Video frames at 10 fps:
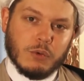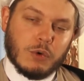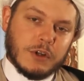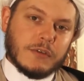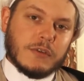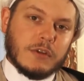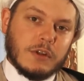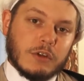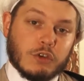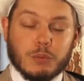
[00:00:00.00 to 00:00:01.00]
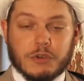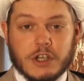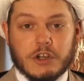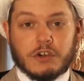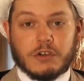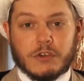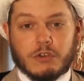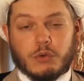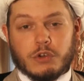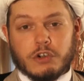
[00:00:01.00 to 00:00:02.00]
what is the interpretation of this
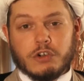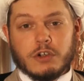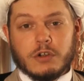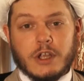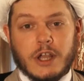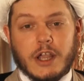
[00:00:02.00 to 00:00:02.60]
tradition,